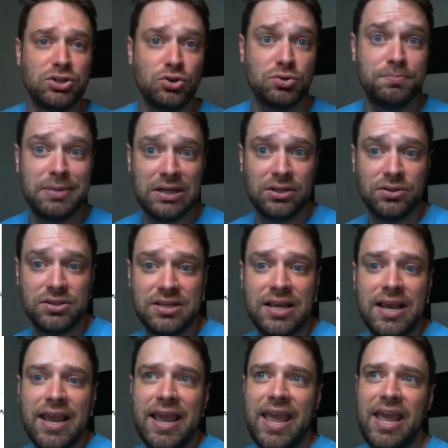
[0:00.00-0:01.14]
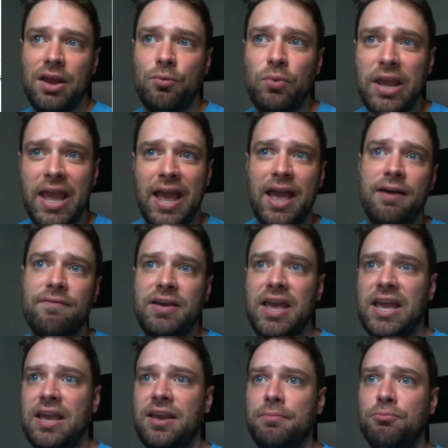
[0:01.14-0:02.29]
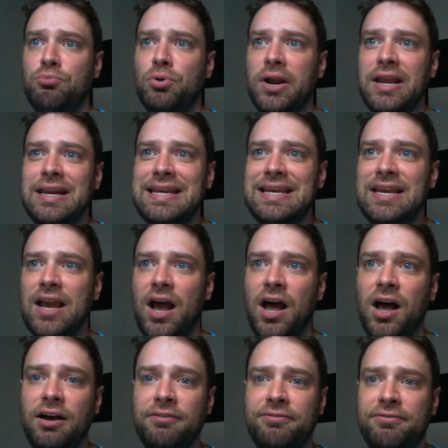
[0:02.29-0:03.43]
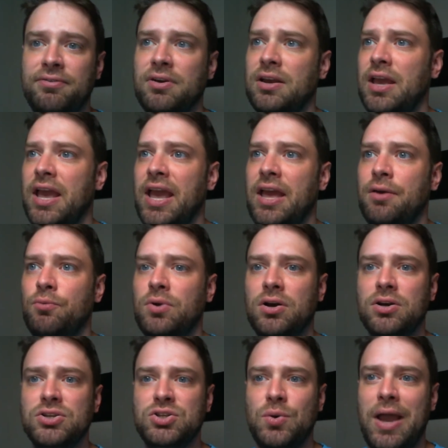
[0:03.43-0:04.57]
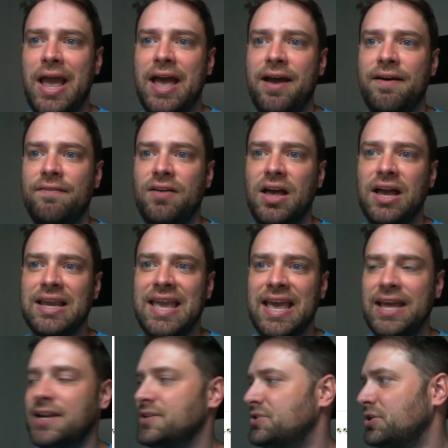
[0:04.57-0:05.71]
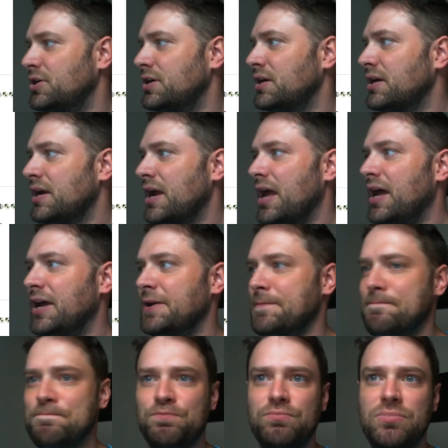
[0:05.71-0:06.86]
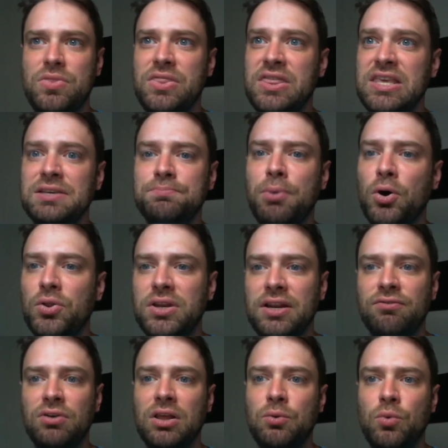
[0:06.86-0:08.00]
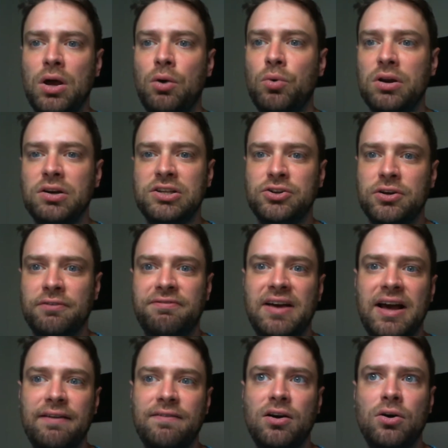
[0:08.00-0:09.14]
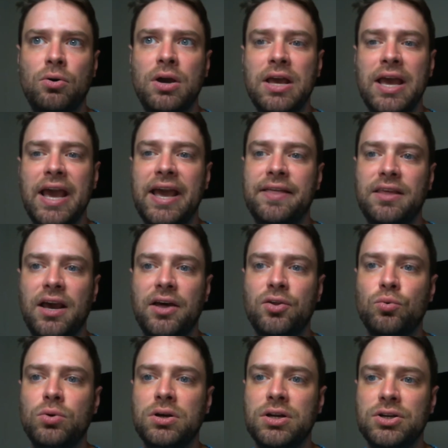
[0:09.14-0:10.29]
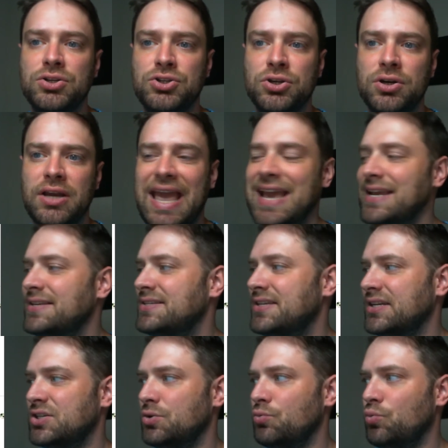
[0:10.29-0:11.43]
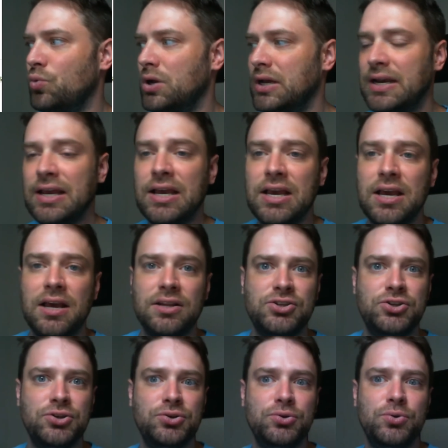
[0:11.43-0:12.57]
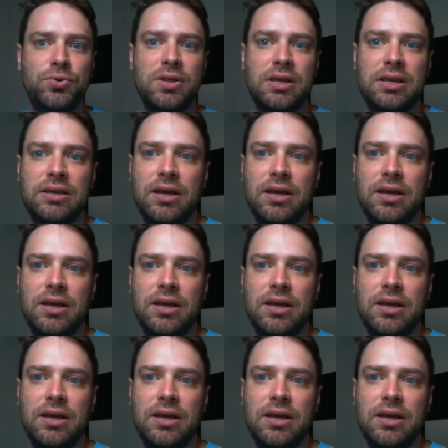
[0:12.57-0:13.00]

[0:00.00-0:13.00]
builds, and we have a Brady Huff and we also have a kanister. These both did really well. One took a 5-0 and the other one took a 6-1 to the